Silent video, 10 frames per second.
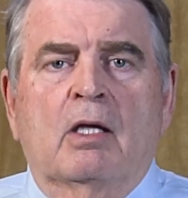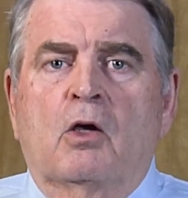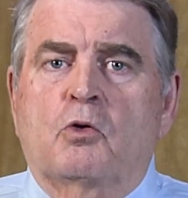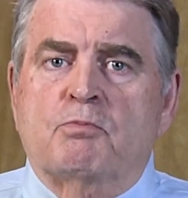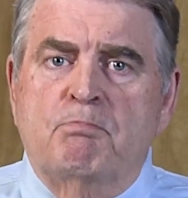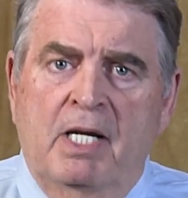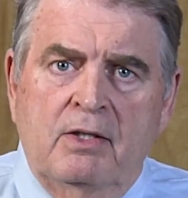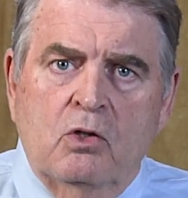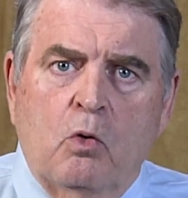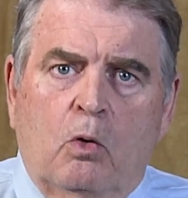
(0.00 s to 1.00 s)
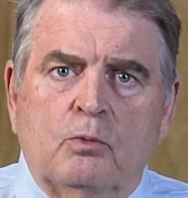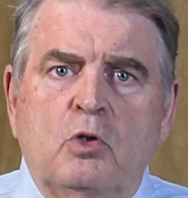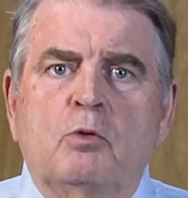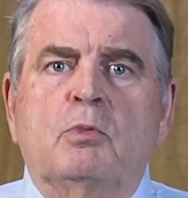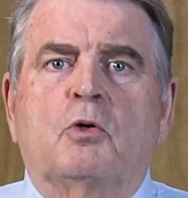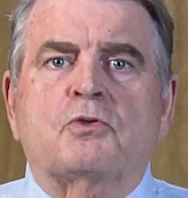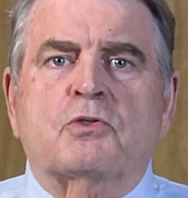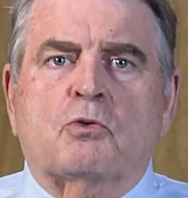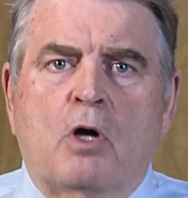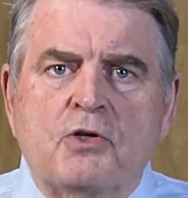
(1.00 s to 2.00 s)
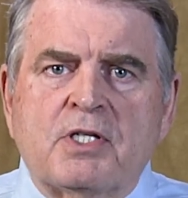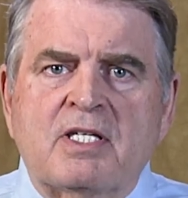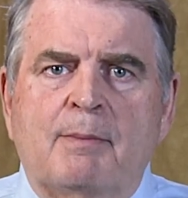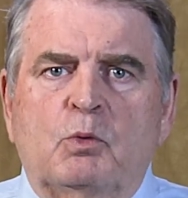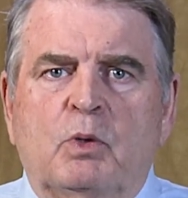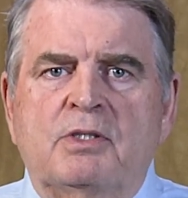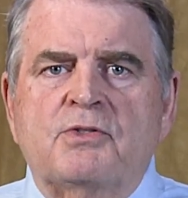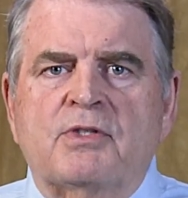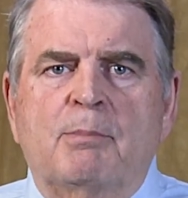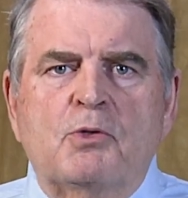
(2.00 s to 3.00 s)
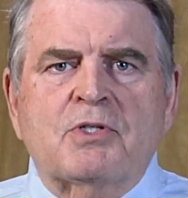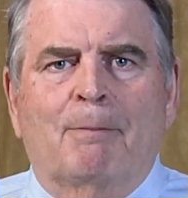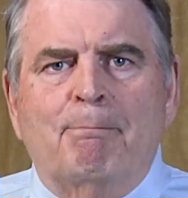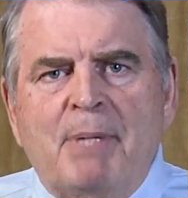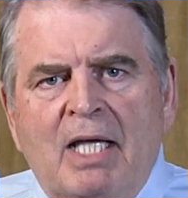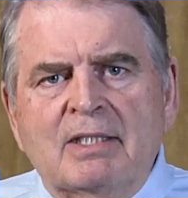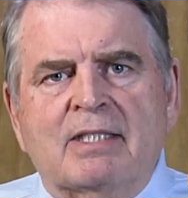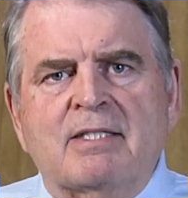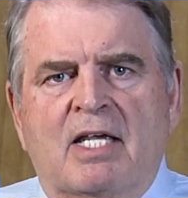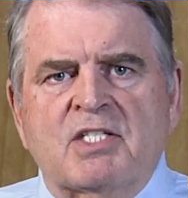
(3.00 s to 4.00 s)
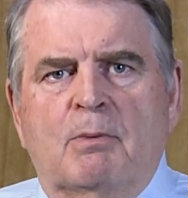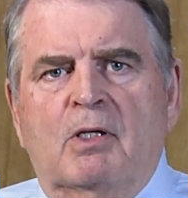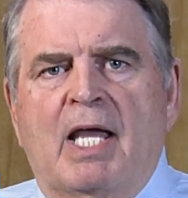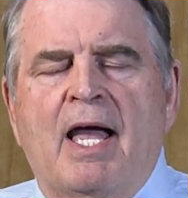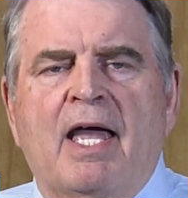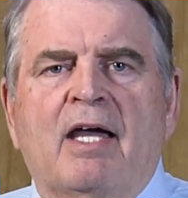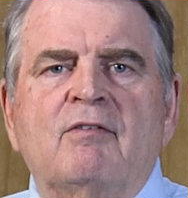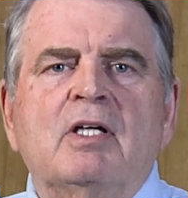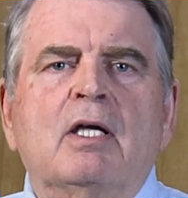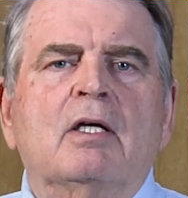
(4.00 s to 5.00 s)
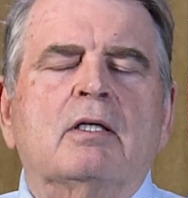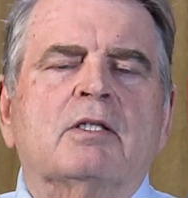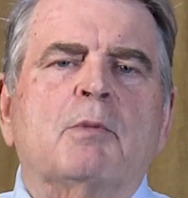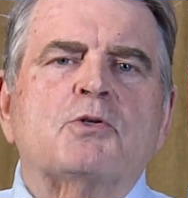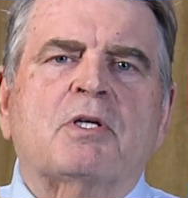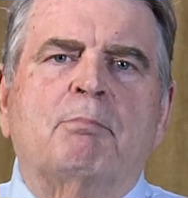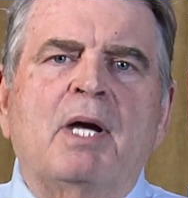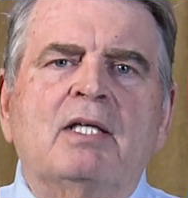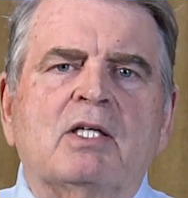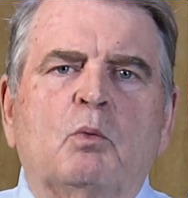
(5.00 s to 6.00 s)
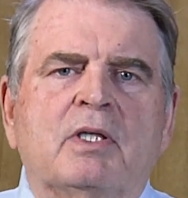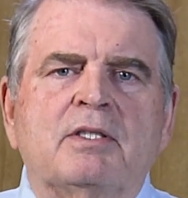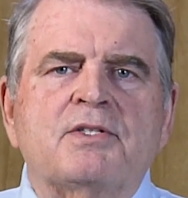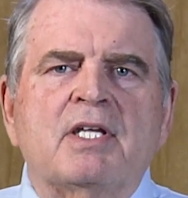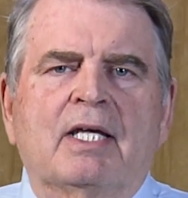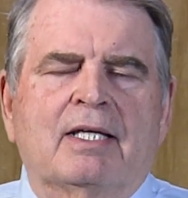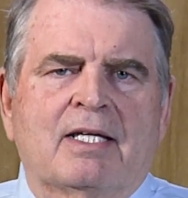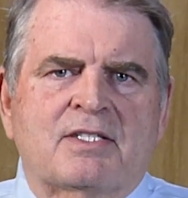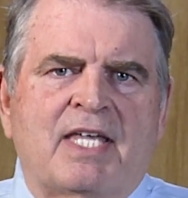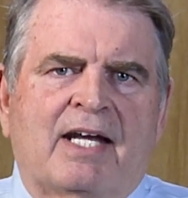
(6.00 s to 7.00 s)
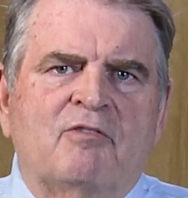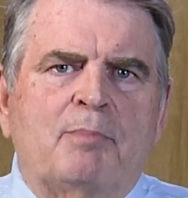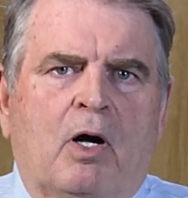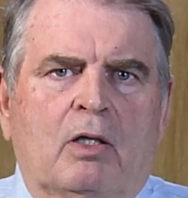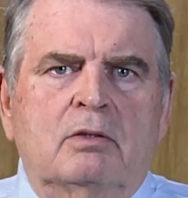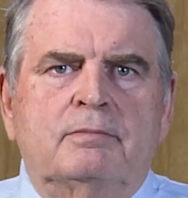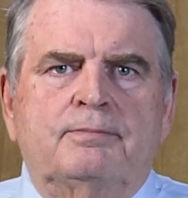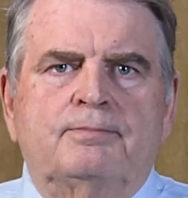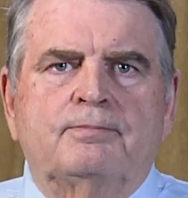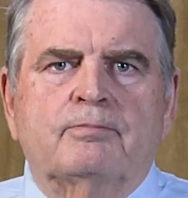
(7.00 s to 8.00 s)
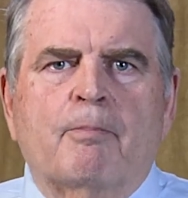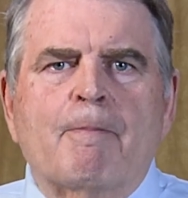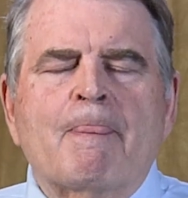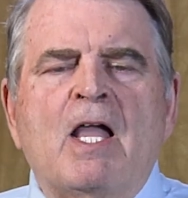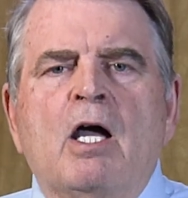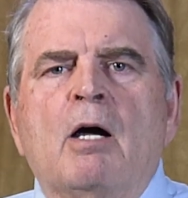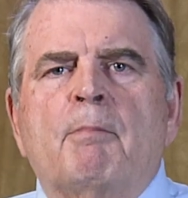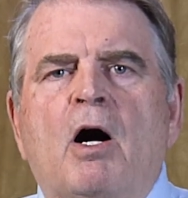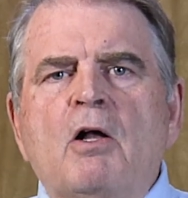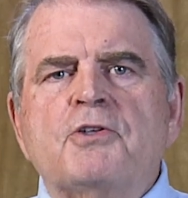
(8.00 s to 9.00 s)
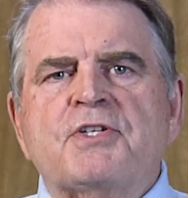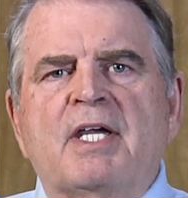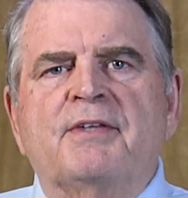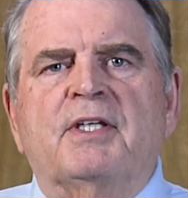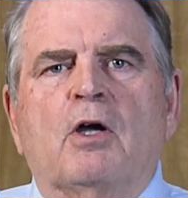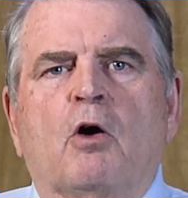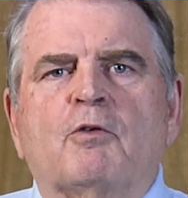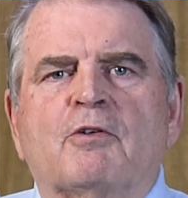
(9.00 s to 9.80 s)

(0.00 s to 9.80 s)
who's been in the courtroom, who's cross-examined a witness, the most compelling testimony I have, the most compelling witness, is that of Paul. Paul said that over